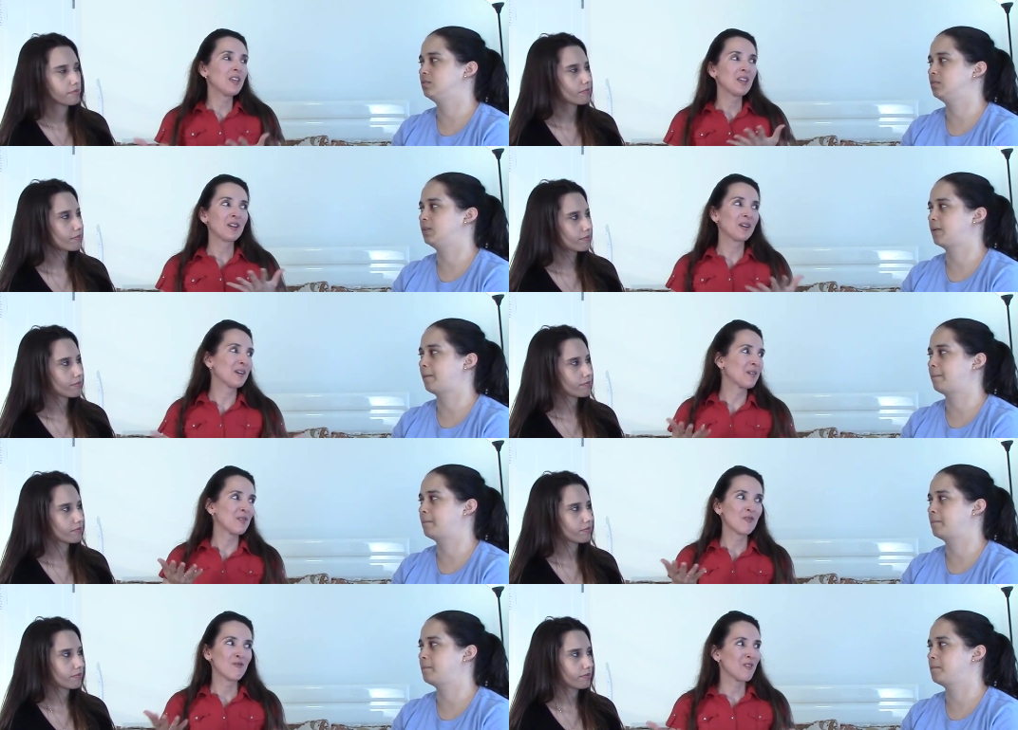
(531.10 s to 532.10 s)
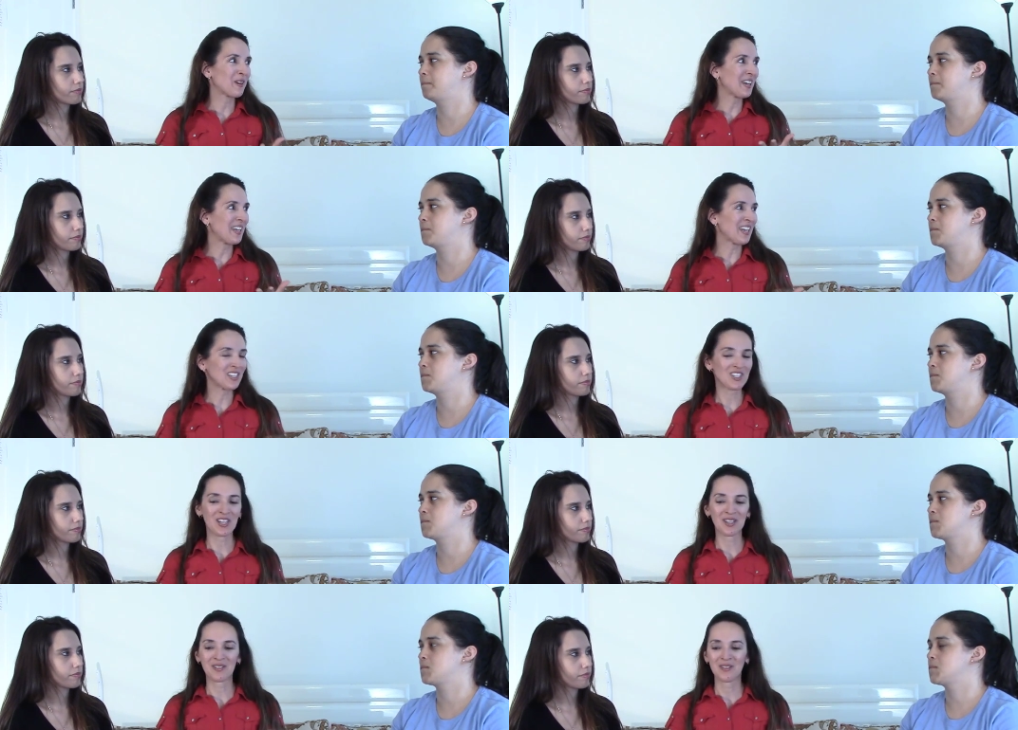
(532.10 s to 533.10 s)
Speaker 1: hear
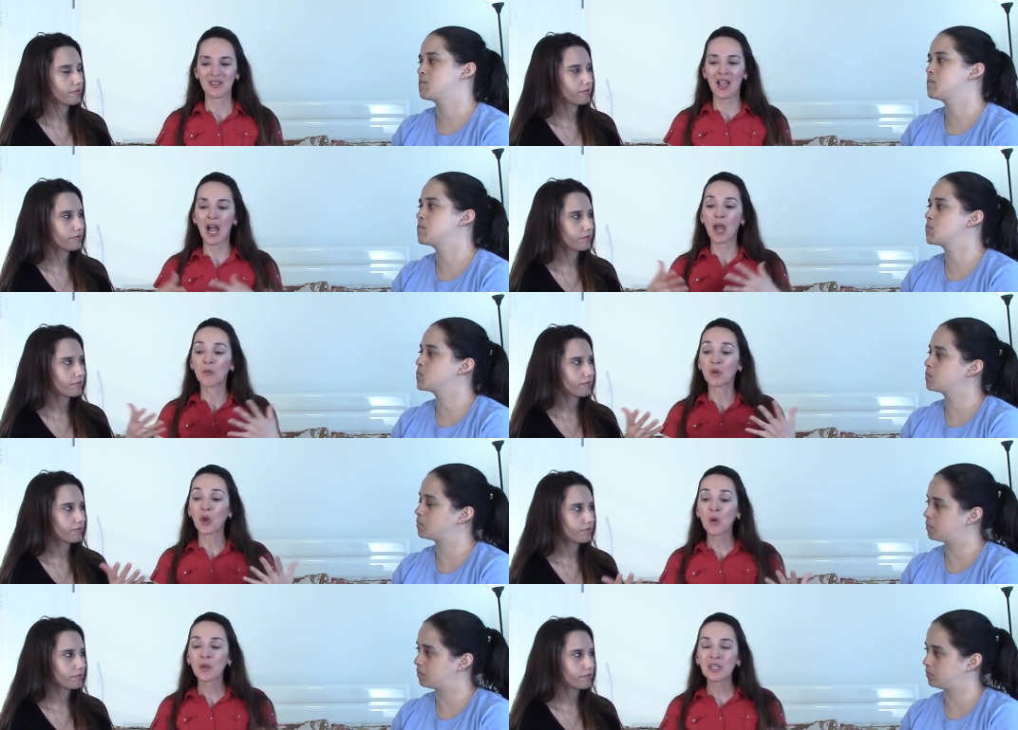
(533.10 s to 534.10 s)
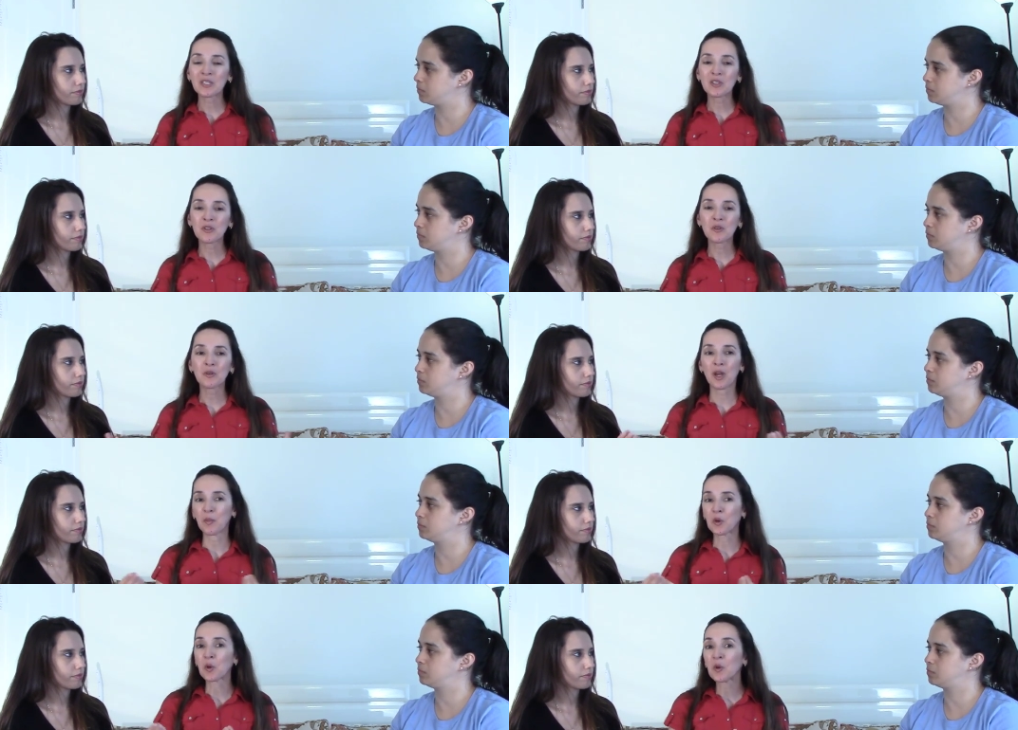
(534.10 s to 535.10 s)
variation. Mm -hmm. I'm going to,
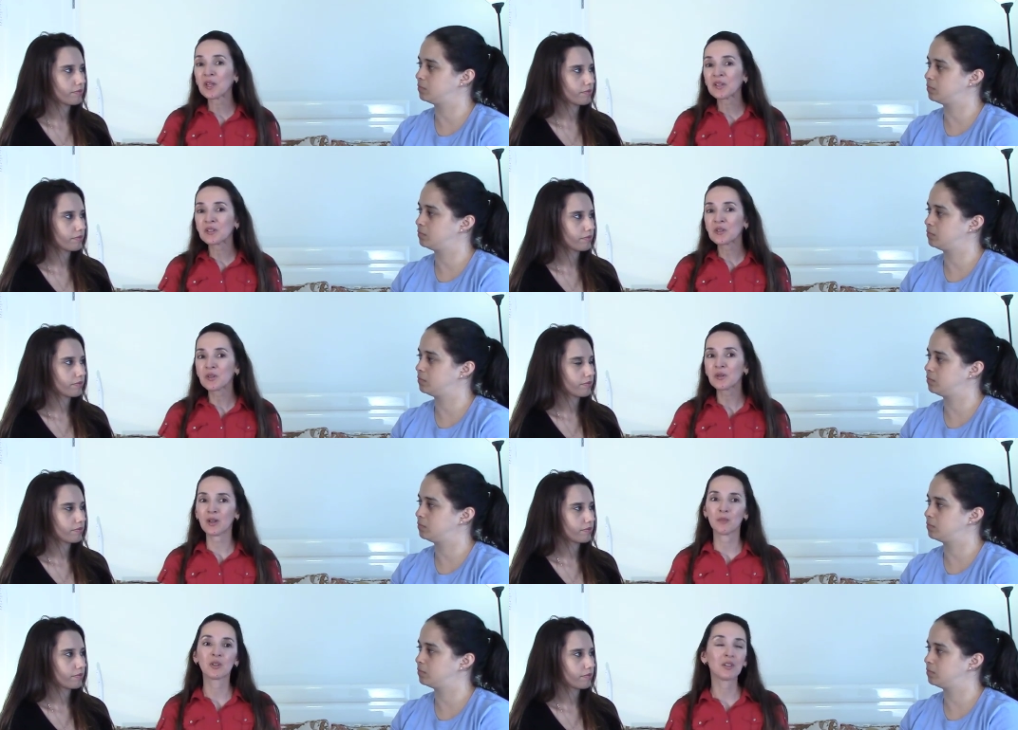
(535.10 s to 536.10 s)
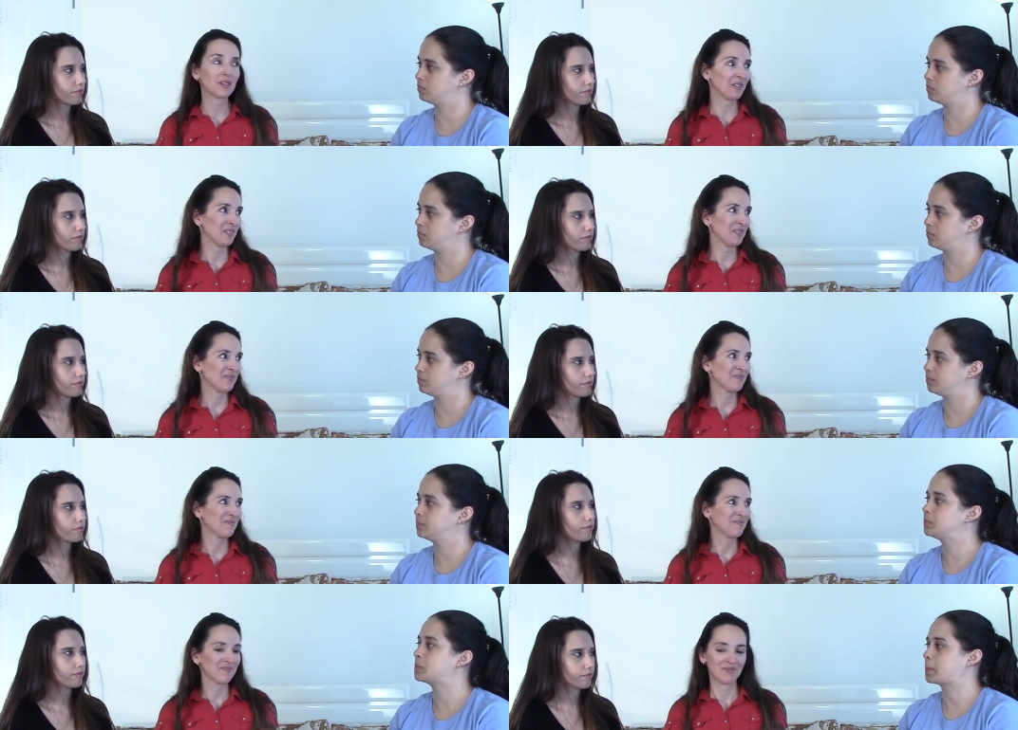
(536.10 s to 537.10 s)
I'm going to, I'm gonna.
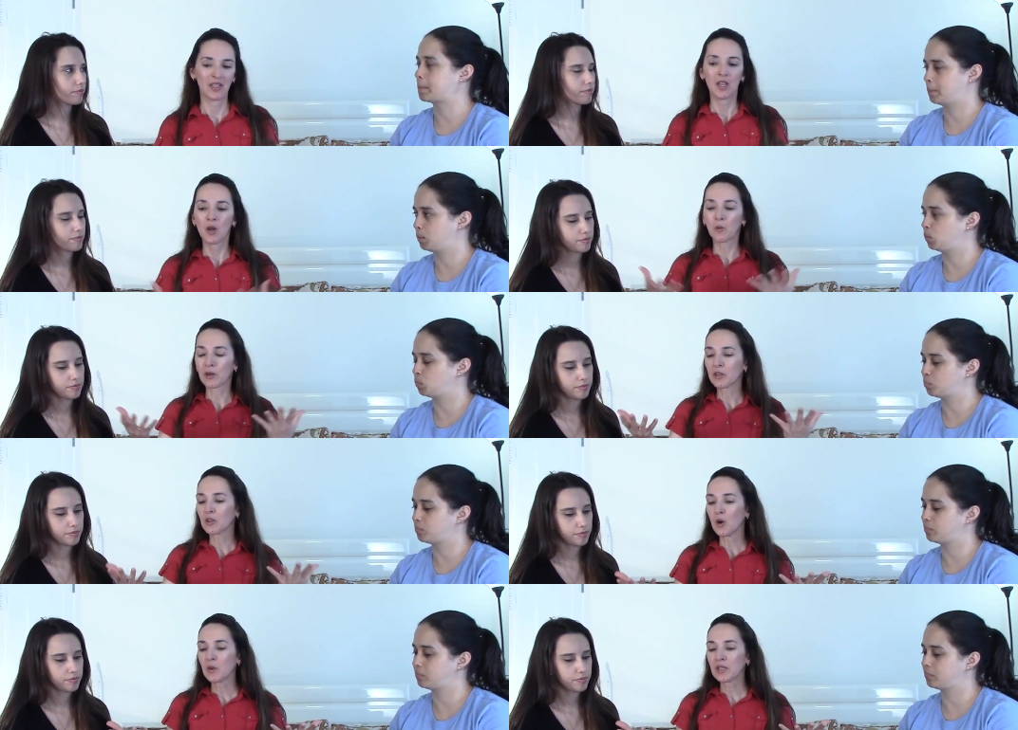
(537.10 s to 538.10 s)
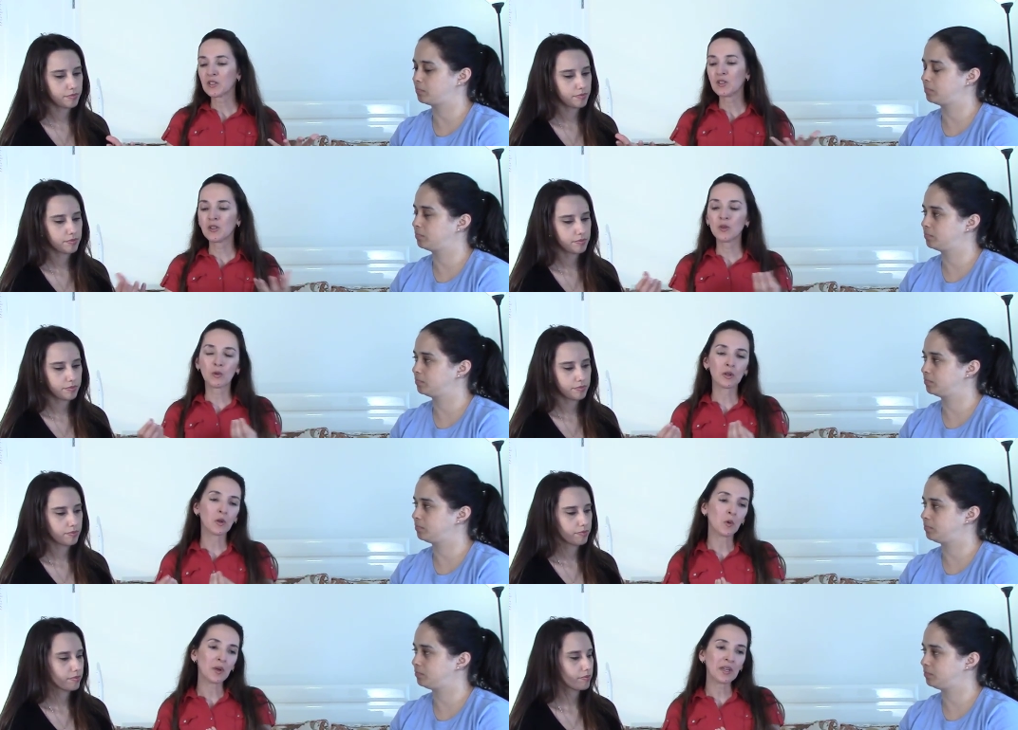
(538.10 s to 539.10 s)
Mm -hmm. We're going to, we're
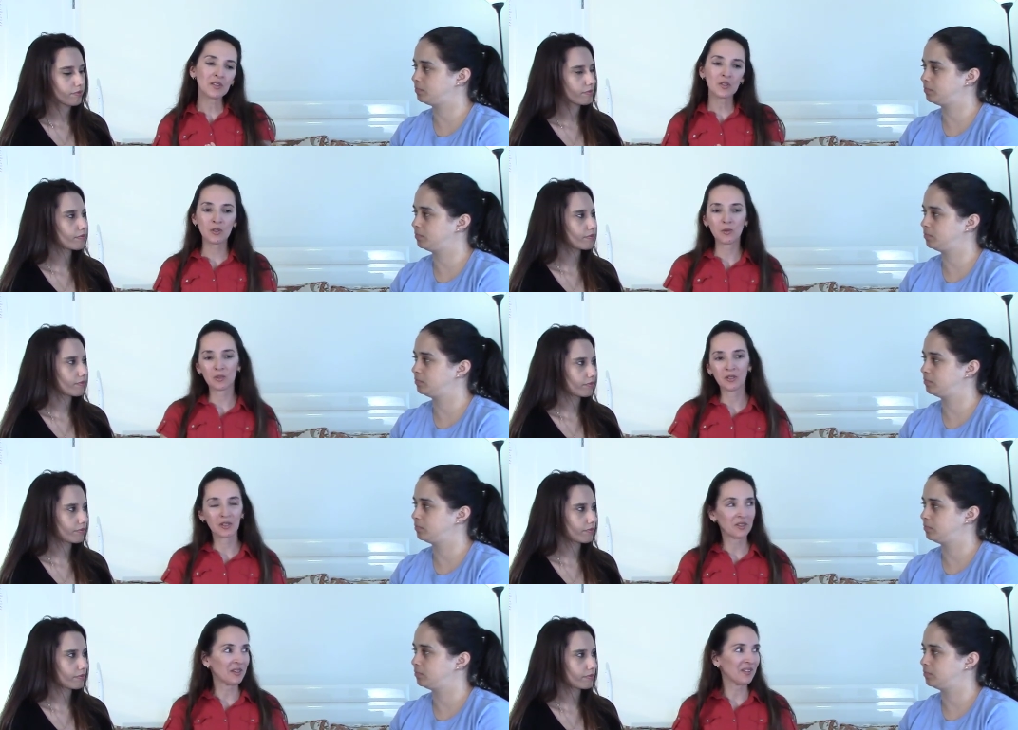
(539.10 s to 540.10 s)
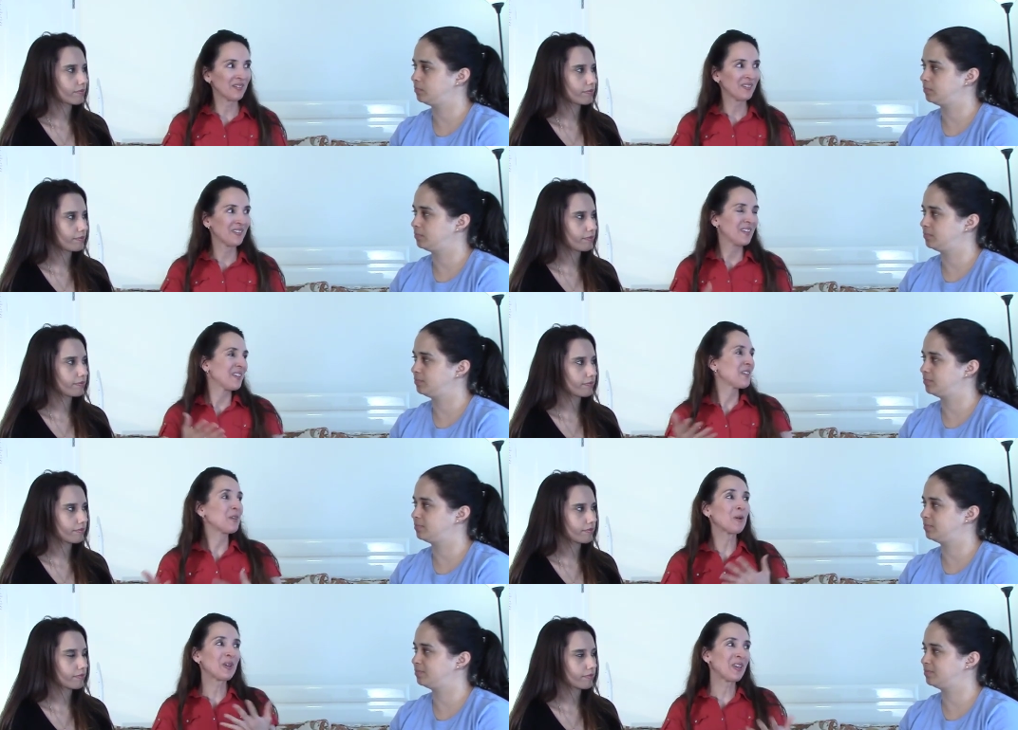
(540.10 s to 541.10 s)
going to, we're gonna. Mm -hmm.
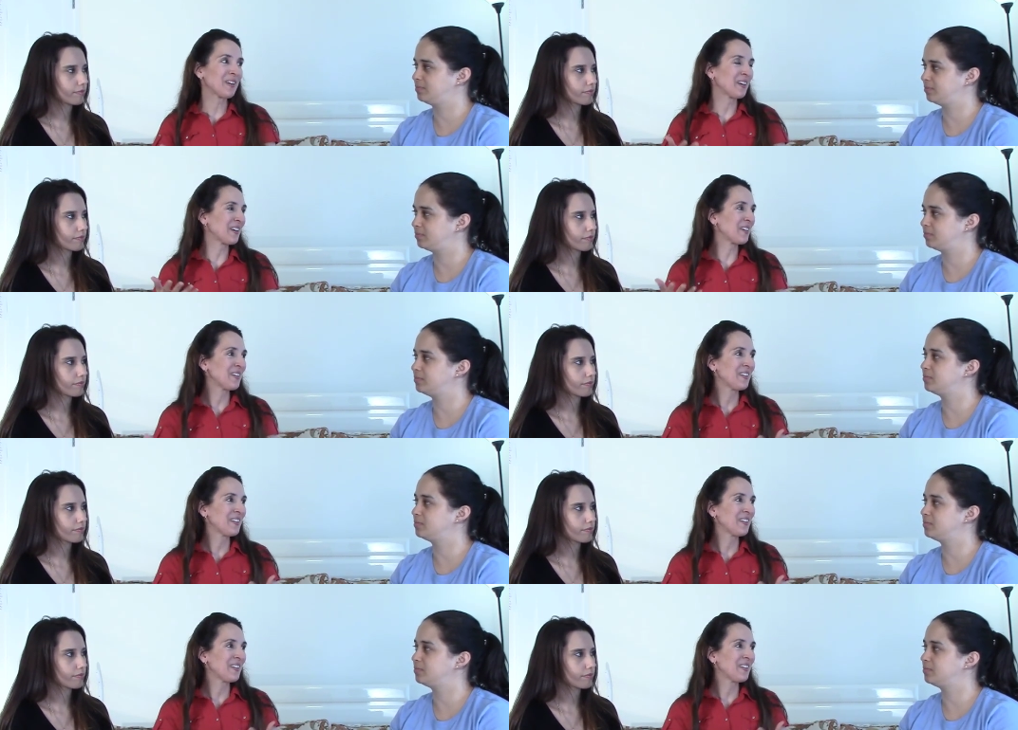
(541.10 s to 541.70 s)
You'll hear